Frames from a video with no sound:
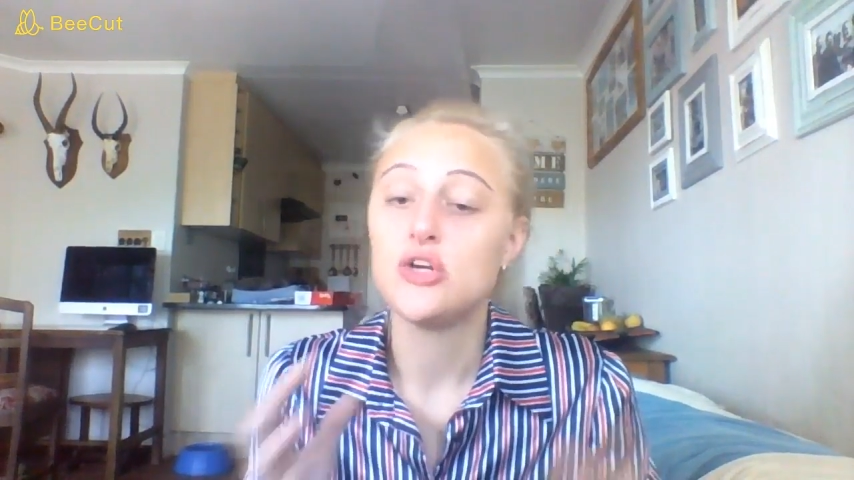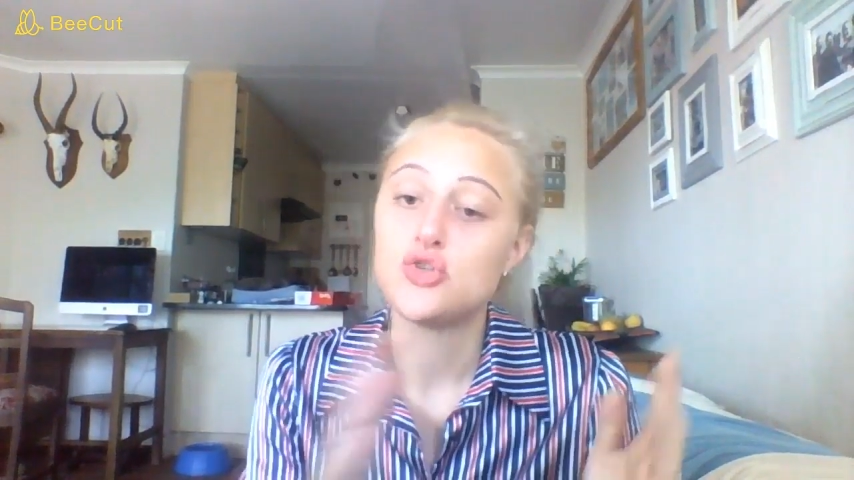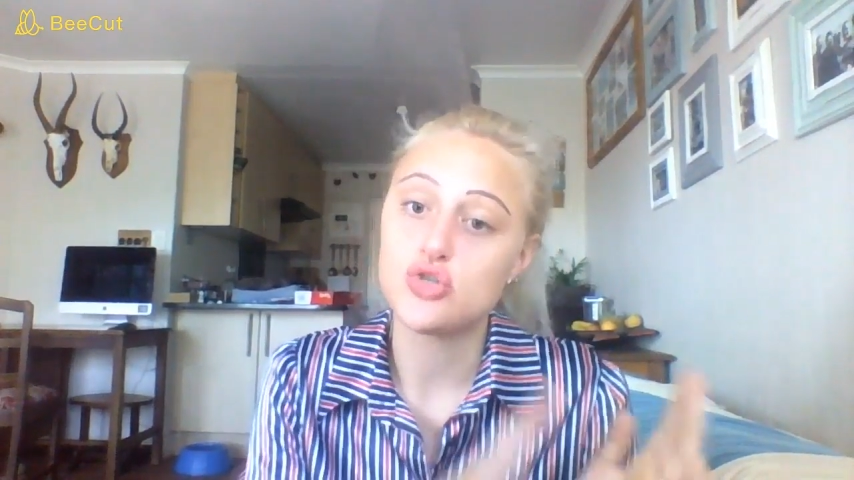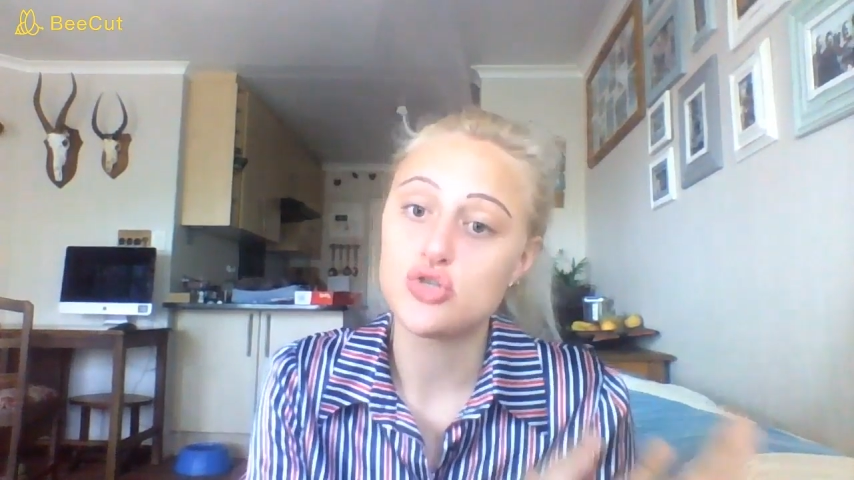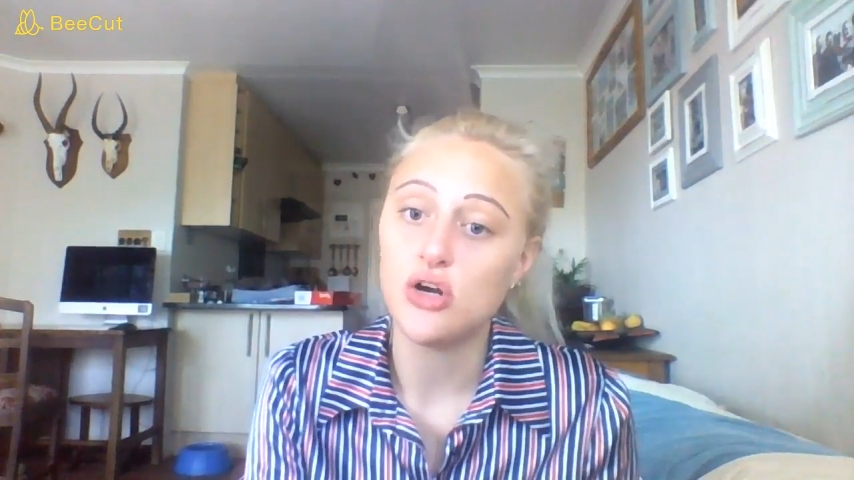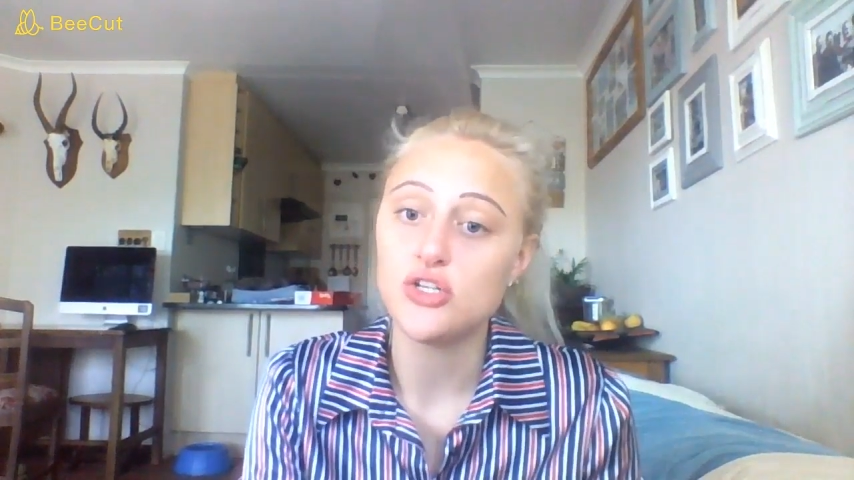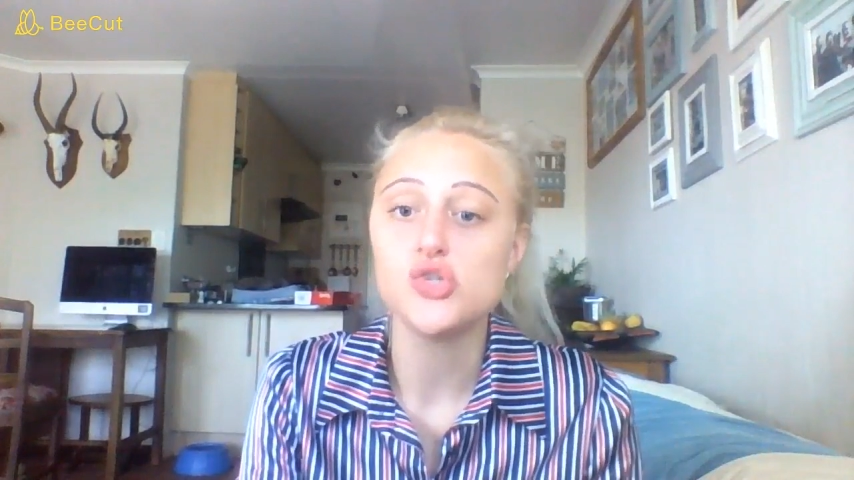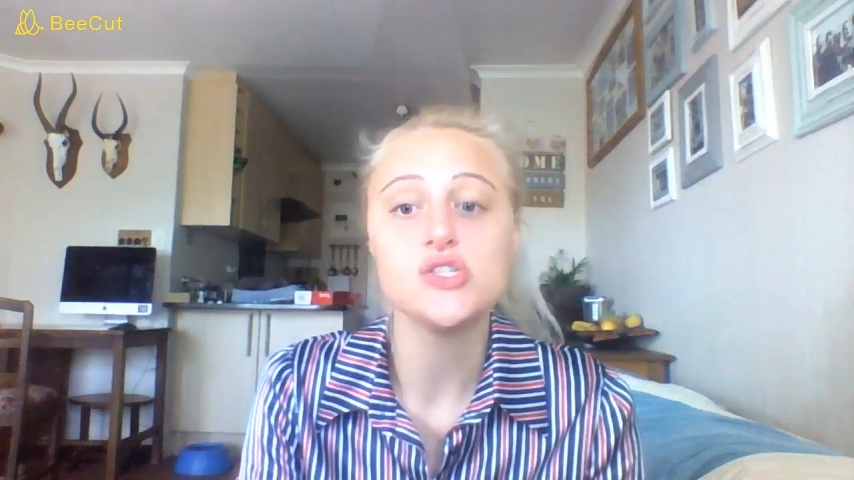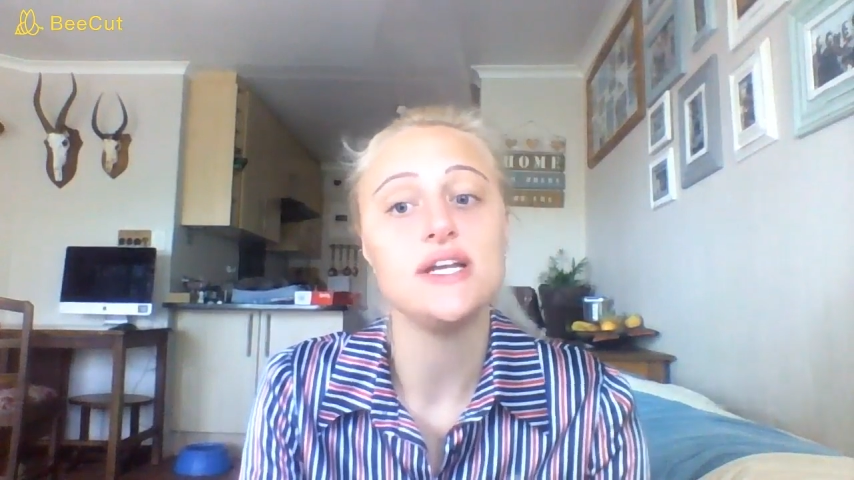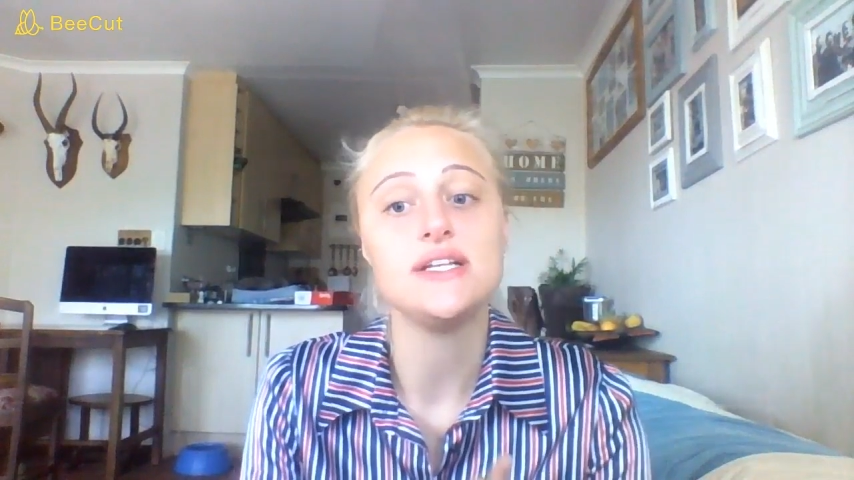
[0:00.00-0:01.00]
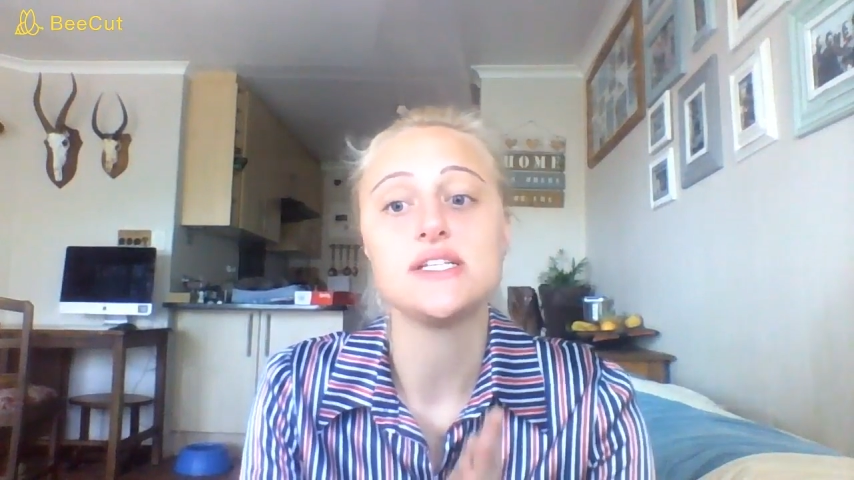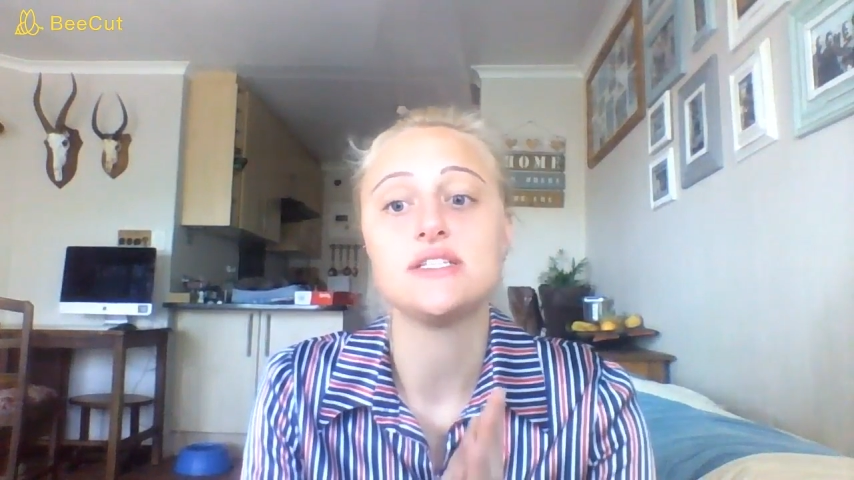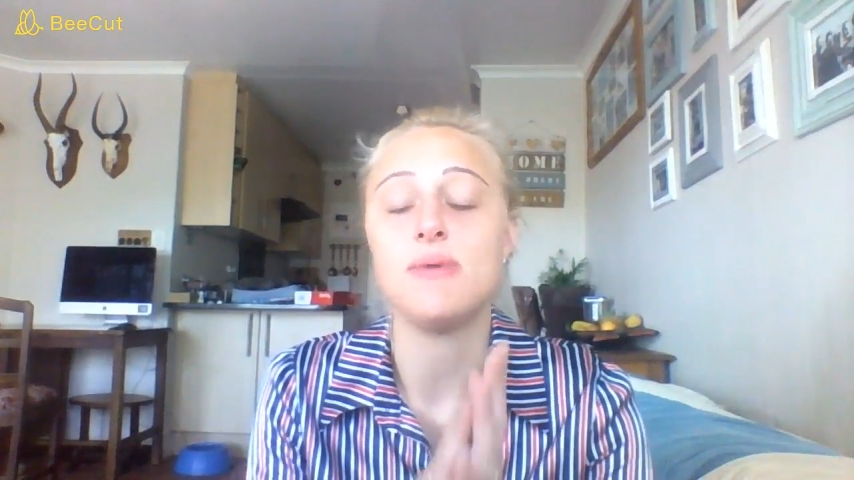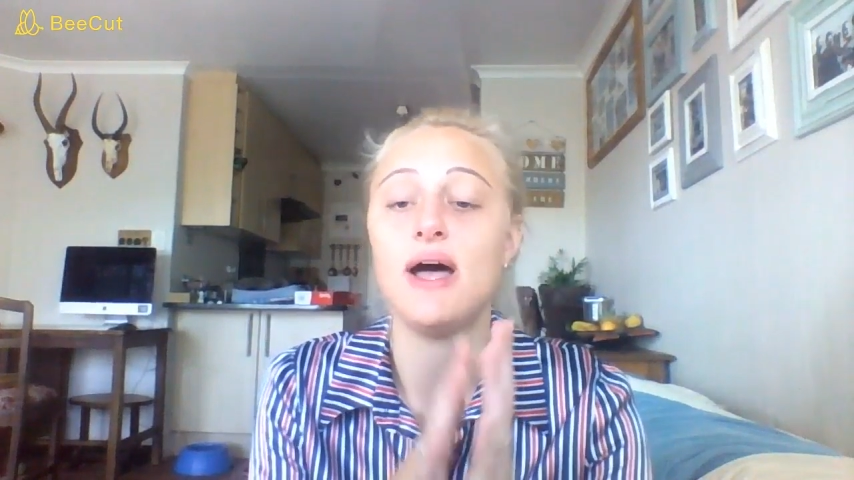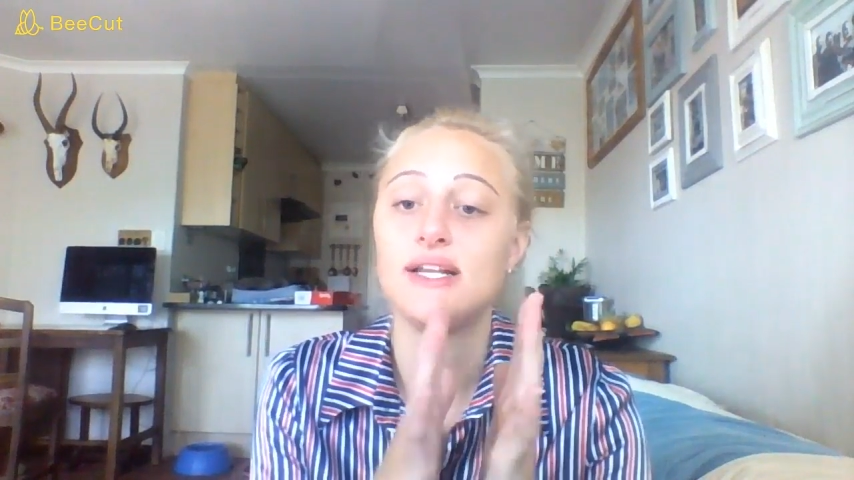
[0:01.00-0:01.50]
So start your
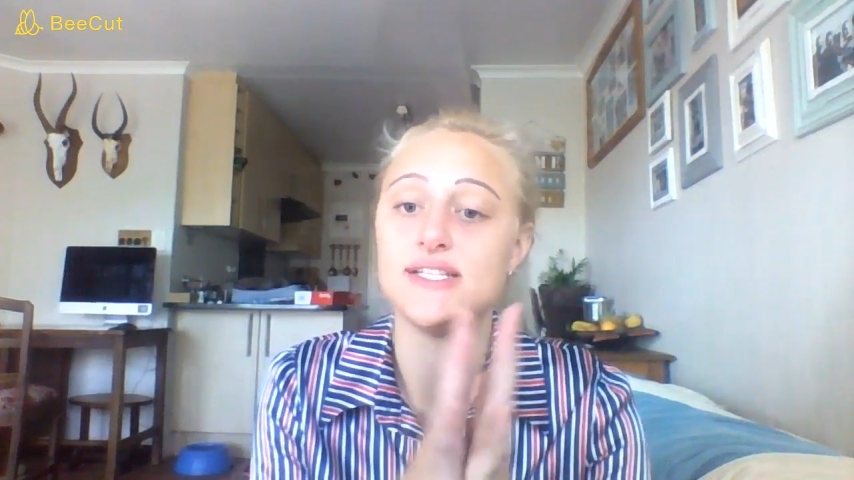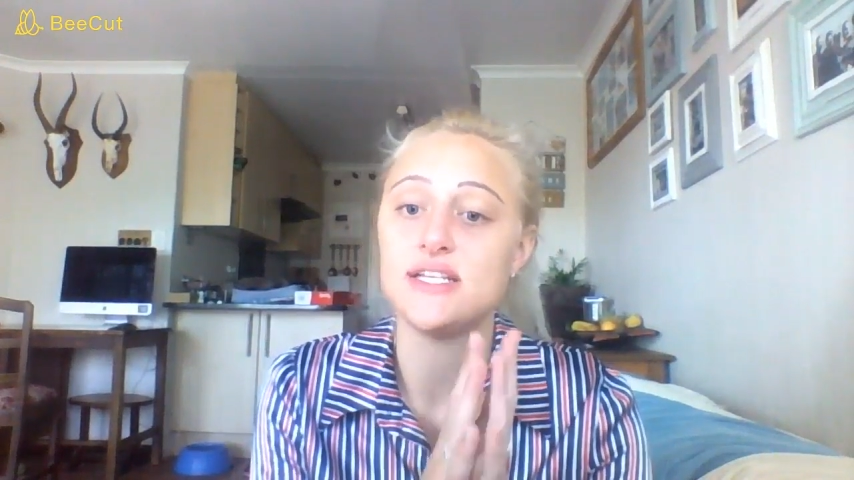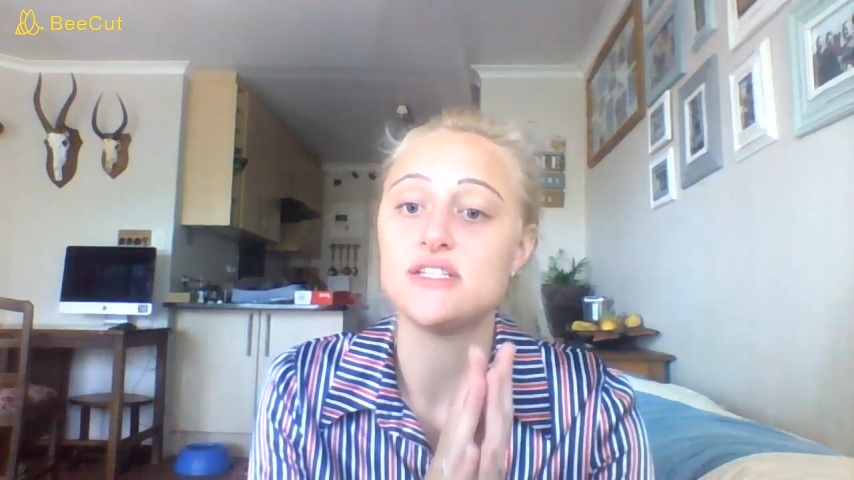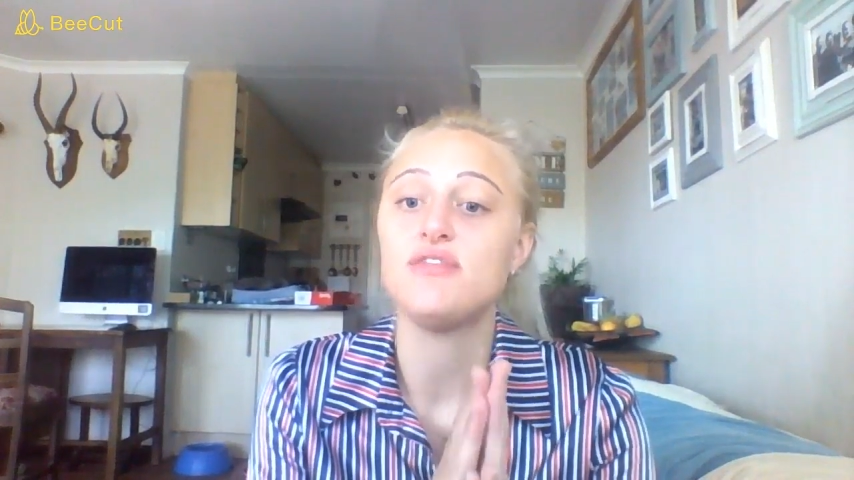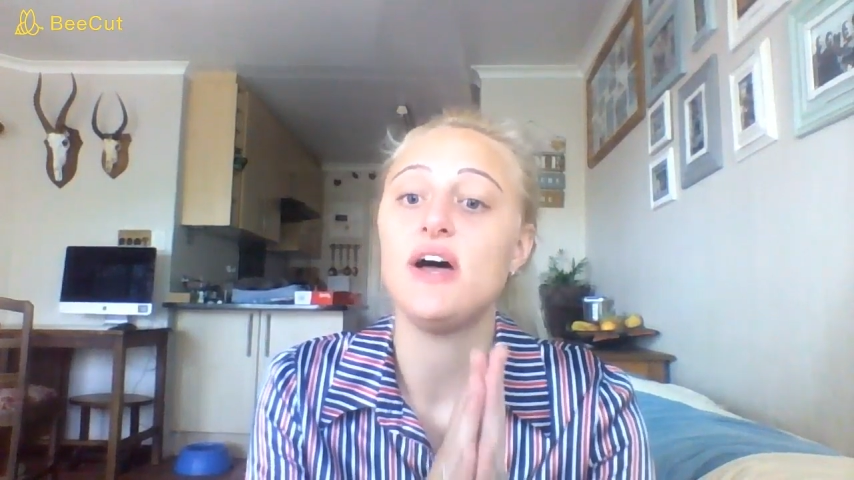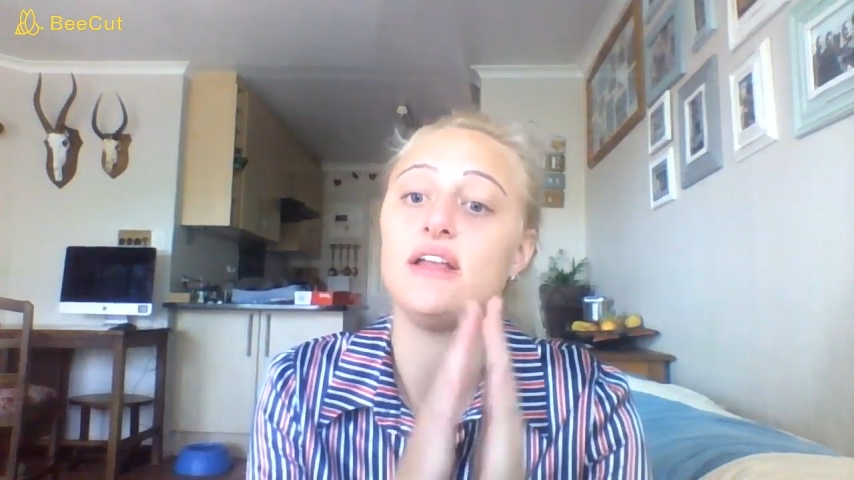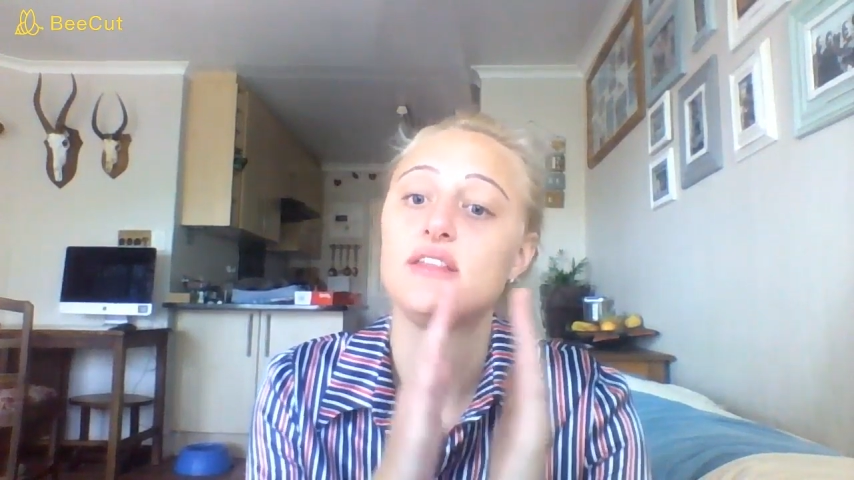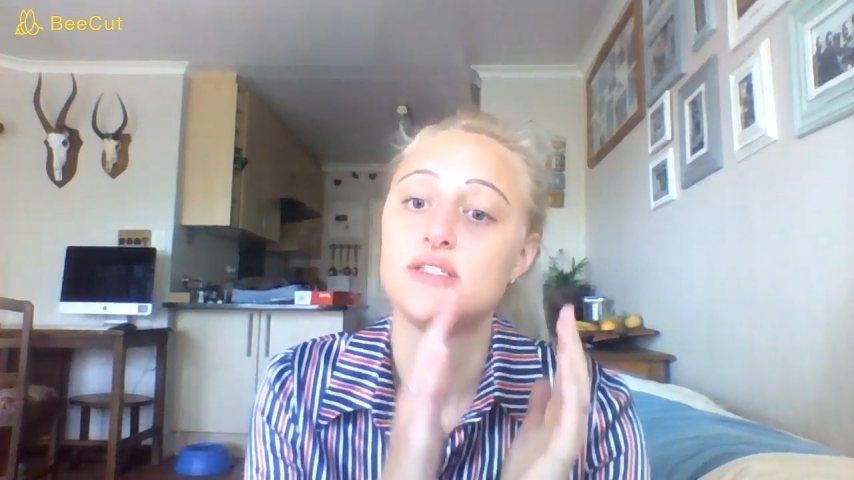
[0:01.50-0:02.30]
sentence by identifying the